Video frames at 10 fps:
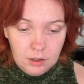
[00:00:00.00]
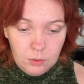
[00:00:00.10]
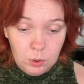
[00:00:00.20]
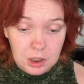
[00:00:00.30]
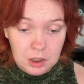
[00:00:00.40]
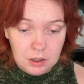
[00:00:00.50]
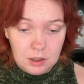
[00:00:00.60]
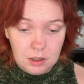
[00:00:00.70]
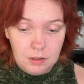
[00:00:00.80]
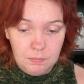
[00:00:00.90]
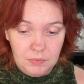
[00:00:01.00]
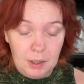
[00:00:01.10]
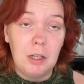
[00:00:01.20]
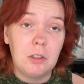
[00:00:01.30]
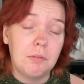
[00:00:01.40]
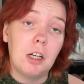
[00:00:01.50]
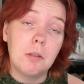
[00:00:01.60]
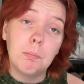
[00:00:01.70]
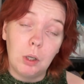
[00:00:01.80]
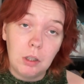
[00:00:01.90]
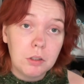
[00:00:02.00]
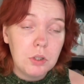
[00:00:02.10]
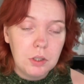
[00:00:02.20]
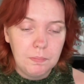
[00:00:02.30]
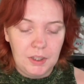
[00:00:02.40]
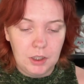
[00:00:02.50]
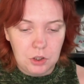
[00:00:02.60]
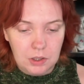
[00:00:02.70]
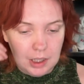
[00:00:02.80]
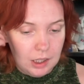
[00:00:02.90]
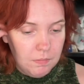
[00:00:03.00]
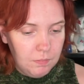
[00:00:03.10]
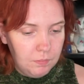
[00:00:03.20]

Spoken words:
which is amount of yarn balls, I should say.